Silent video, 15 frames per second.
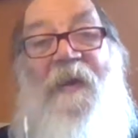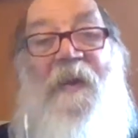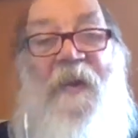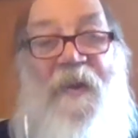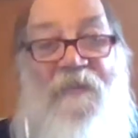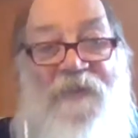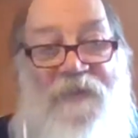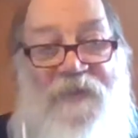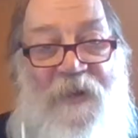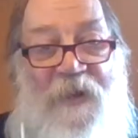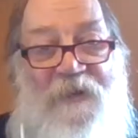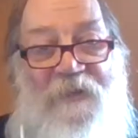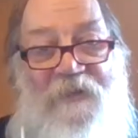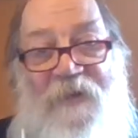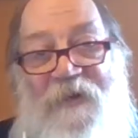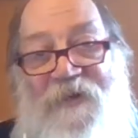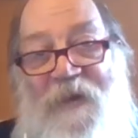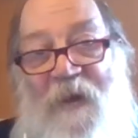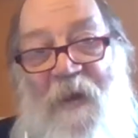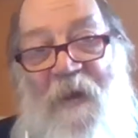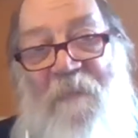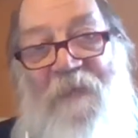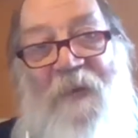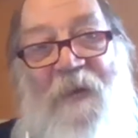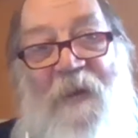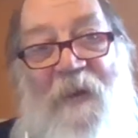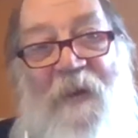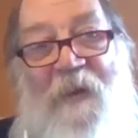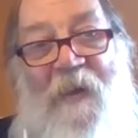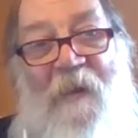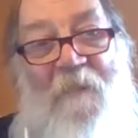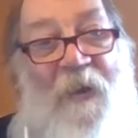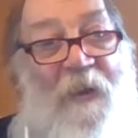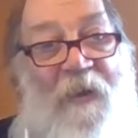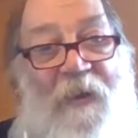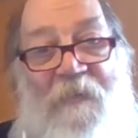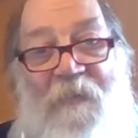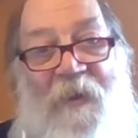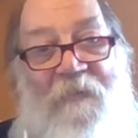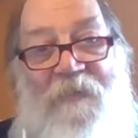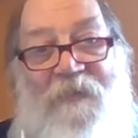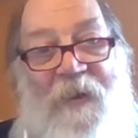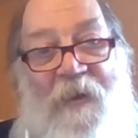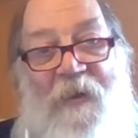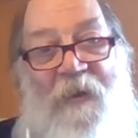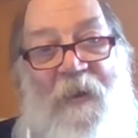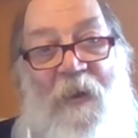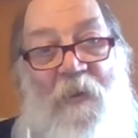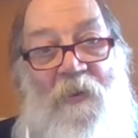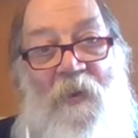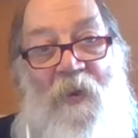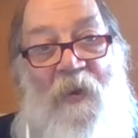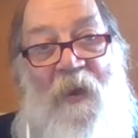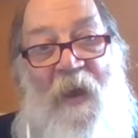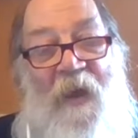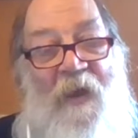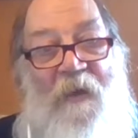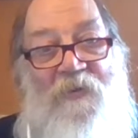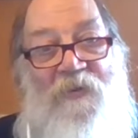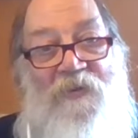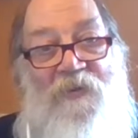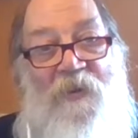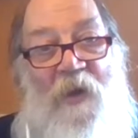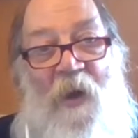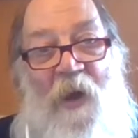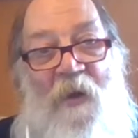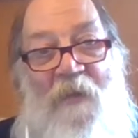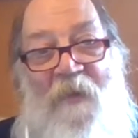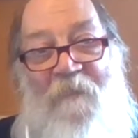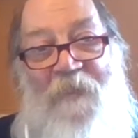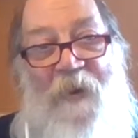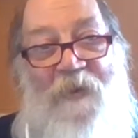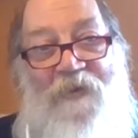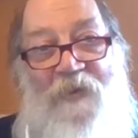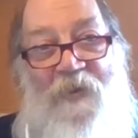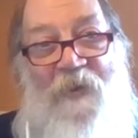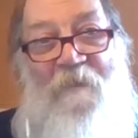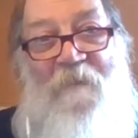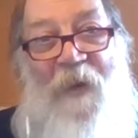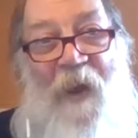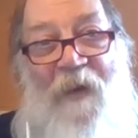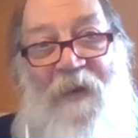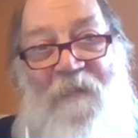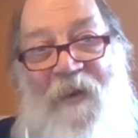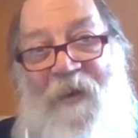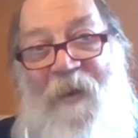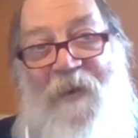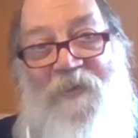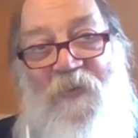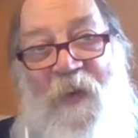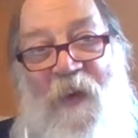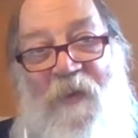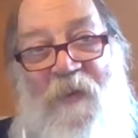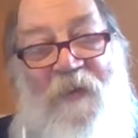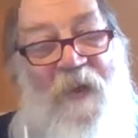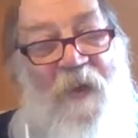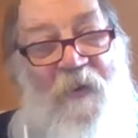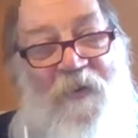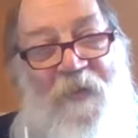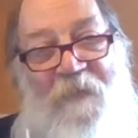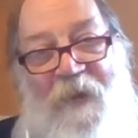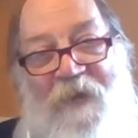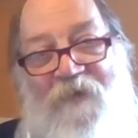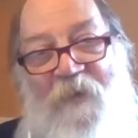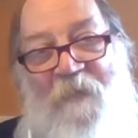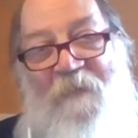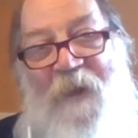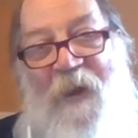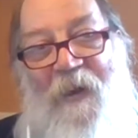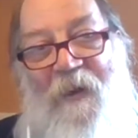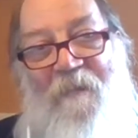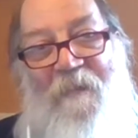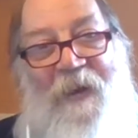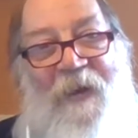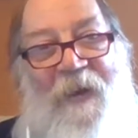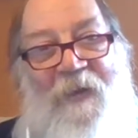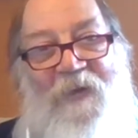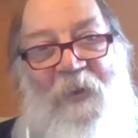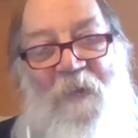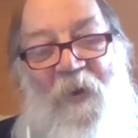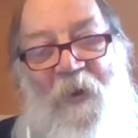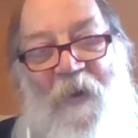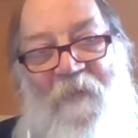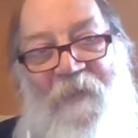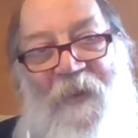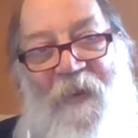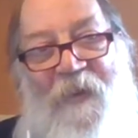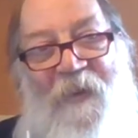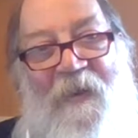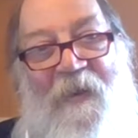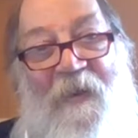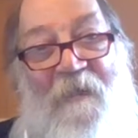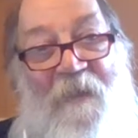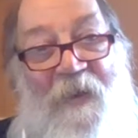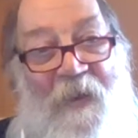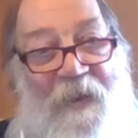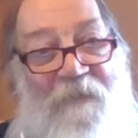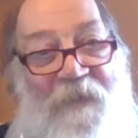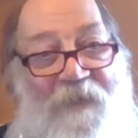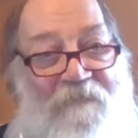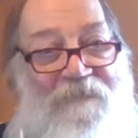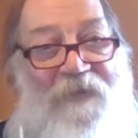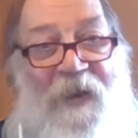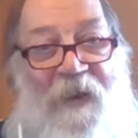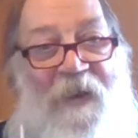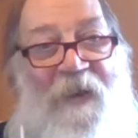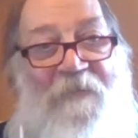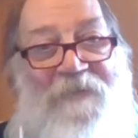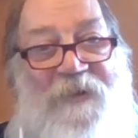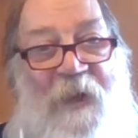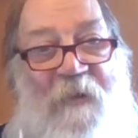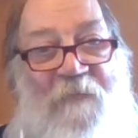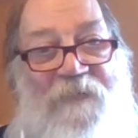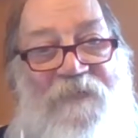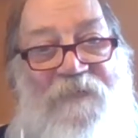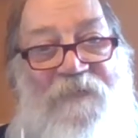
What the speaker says: he was just finishing up. But he was like, and he says, oh, the bugs are biting me, and that's why I look. No, the bugs weren't biting him. He killed them all. He was killing himself.